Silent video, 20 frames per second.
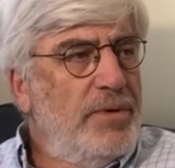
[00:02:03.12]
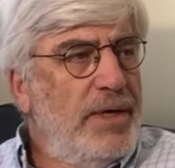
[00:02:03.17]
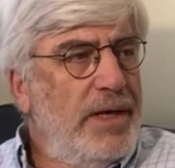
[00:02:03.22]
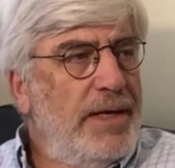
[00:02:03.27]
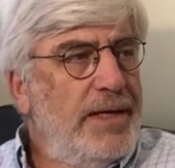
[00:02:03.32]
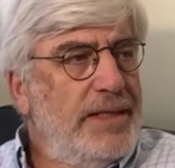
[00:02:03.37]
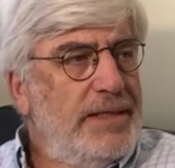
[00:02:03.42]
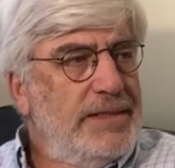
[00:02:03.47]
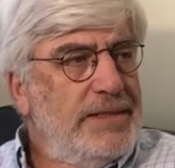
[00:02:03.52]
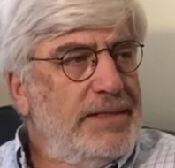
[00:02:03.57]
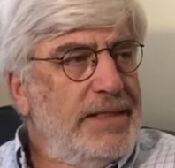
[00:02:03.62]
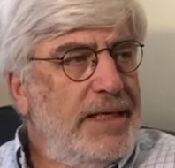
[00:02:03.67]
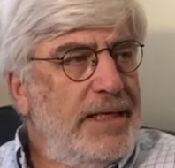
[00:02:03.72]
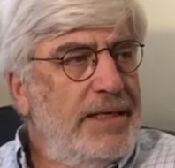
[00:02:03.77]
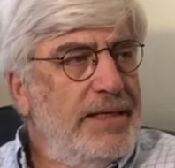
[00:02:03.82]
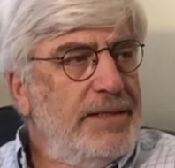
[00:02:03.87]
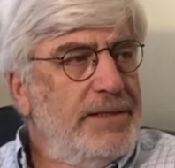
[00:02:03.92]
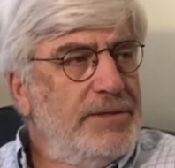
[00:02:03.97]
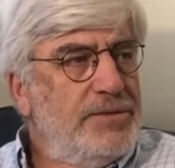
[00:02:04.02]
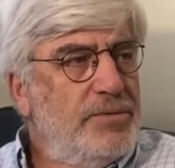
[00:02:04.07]
what I can
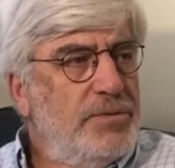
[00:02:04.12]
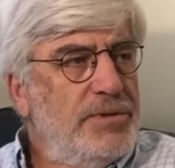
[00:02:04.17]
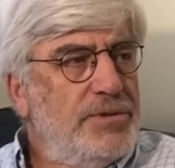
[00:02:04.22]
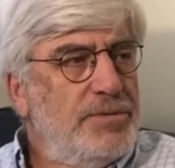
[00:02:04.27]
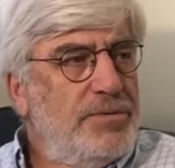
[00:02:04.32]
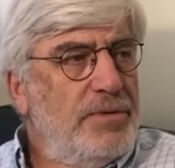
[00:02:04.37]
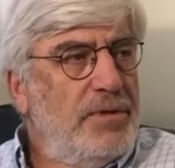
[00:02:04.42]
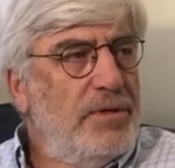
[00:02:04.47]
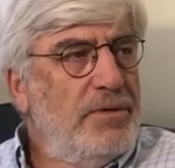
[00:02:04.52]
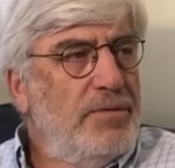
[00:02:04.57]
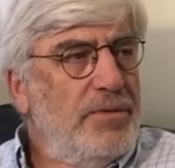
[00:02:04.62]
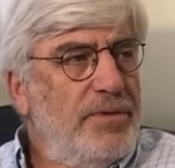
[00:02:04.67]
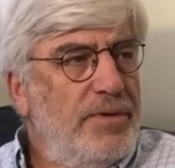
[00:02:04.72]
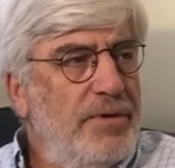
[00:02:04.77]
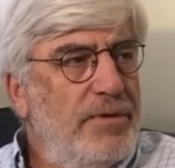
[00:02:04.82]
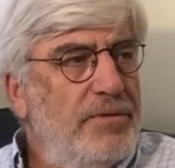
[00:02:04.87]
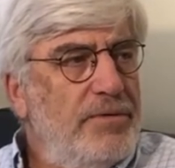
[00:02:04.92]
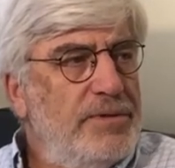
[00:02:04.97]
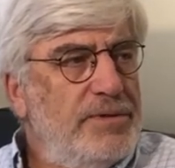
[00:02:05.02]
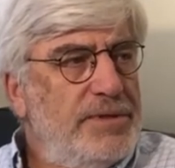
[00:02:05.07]
say is, what's wrong with
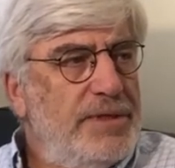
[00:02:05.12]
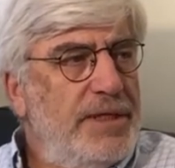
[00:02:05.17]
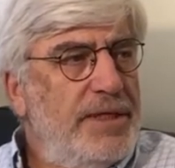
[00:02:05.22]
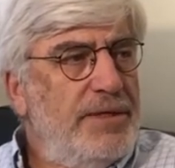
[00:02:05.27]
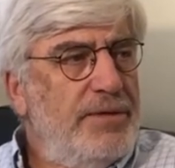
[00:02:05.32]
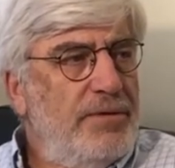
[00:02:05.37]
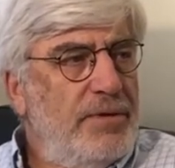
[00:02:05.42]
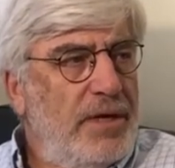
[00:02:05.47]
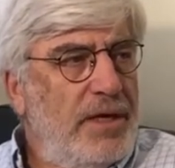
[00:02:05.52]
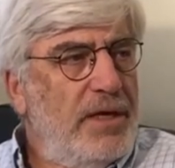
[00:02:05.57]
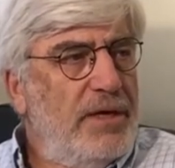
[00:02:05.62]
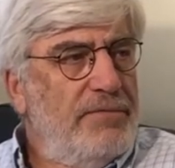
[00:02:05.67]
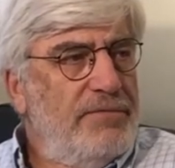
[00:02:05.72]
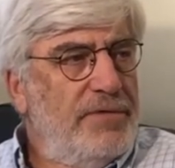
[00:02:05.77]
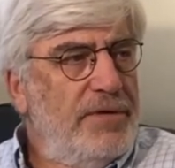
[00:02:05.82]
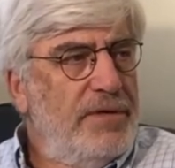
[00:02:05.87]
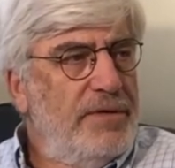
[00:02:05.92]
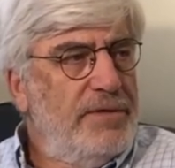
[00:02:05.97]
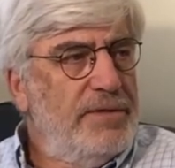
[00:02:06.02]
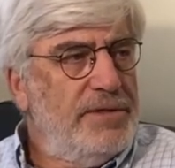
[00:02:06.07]
you is that you
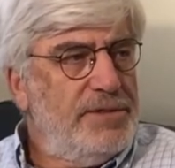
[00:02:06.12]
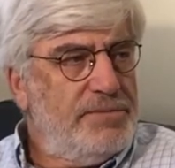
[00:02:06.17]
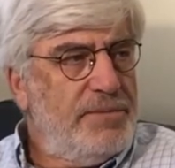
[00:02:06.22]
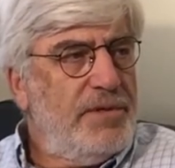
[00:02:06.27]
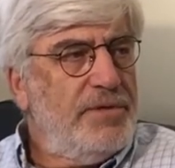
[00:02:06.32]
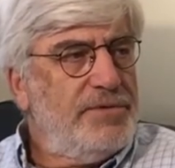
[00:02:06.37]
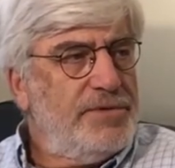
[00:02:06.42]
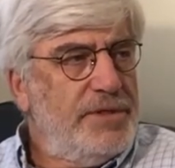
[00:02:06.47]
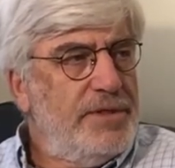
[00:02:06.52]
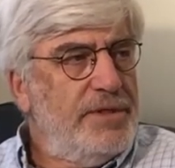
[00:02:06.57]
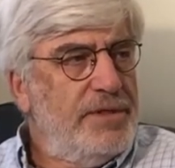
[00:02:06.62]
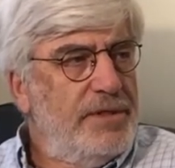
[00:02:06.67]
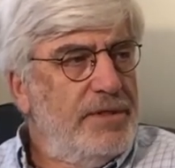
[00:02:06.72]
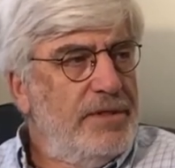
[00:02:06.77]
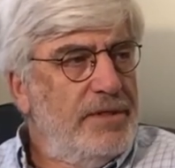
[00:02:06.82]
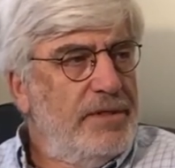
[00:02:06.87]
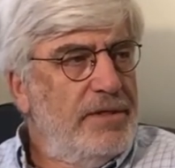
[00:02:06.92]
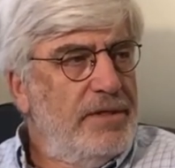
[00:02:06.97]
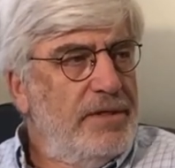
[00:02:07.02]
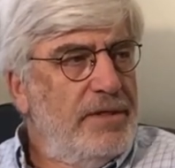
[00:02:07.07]
loved this person
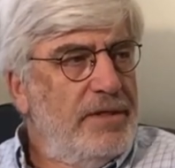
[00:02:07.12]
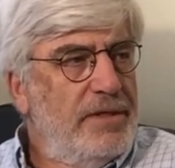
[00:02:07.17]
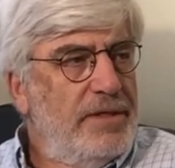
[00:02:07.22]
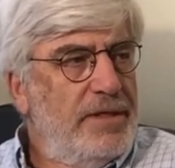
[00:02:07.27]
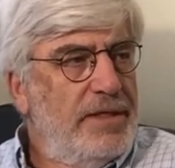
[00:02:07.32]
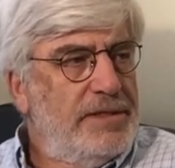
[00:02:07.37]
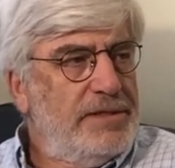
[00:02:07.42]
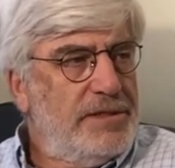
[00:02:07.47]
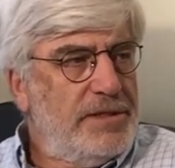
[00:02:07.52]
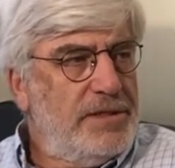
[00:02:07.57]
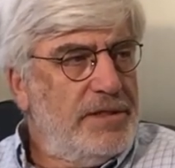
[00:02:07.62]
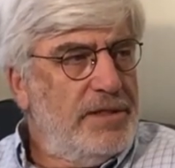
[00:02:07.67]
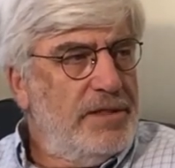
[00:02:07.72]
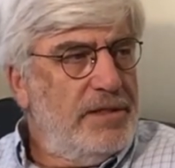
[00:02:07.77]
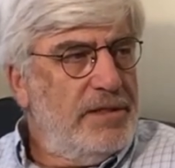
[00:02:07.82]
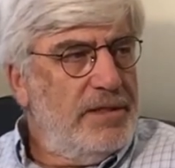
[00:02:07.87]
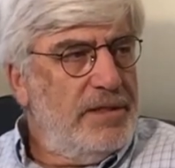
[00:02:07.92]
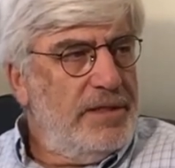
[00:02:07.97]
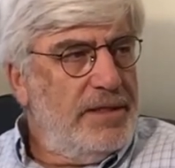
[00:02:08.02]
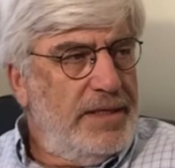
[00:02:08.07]
that's
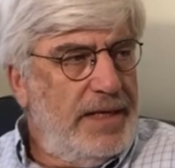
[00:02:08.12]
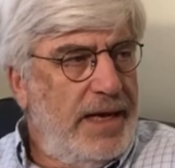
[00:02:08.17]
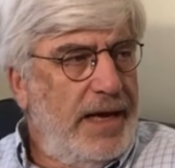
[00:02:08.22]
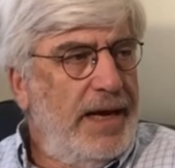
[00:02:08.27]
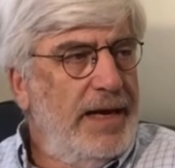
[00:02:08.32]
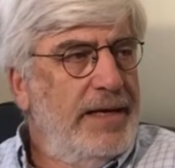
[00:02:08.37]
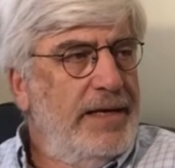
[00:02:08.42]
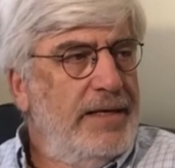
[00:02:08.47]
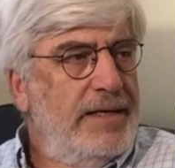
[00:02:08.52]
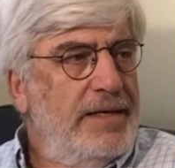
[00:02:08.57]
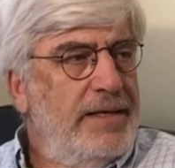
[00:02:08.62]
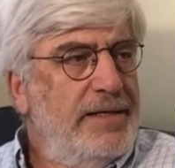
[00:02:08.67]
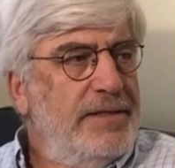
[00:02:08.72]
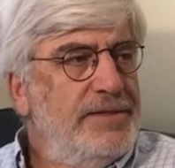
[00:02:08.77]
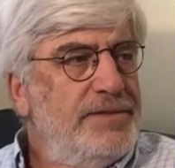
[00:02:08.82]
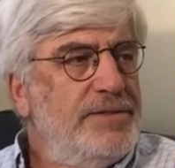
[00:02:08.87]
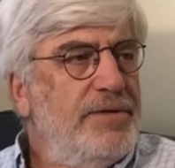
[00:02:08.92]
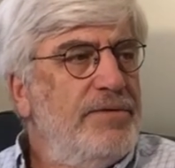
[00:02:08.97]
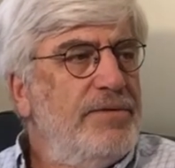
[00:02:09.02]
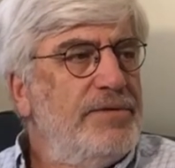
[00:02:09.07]
died.
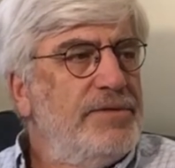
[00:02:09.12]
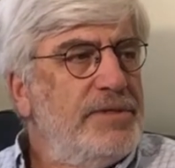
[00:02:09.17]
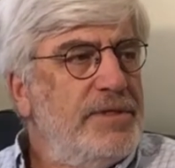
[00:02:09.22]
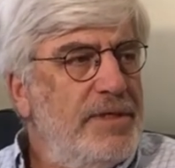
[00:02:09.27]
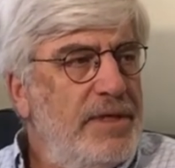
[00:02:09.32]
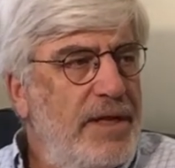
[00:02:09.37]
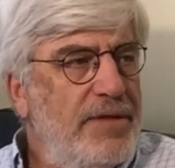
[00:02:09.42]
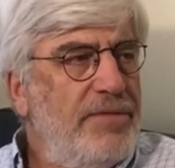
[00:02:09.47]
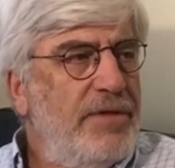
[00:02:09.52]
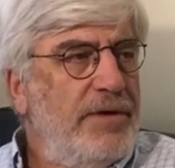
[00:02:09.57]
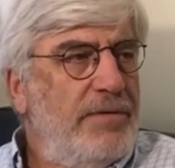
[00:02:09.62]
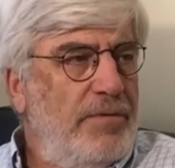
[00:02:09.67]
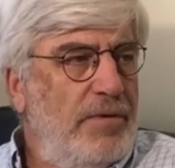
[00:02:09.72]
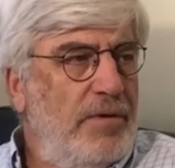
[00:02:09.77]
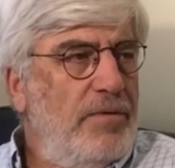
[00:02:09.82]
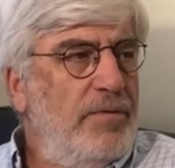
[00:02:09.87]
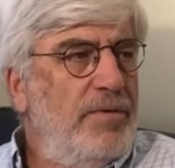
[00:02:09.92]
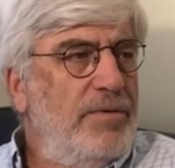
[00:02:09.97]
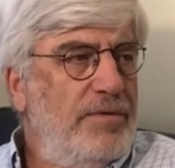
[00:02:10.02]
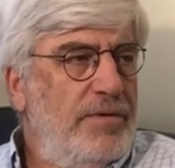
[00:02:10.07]
So there's nothing
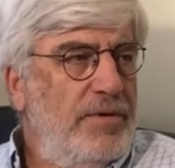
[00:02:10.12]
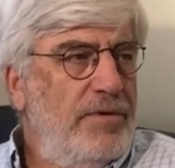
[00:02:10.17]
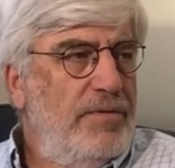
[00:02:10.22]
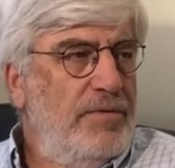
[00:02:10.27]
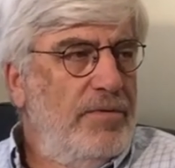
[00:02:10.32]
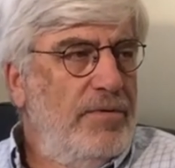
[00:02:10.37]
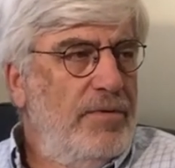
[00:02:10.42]
wrong with you.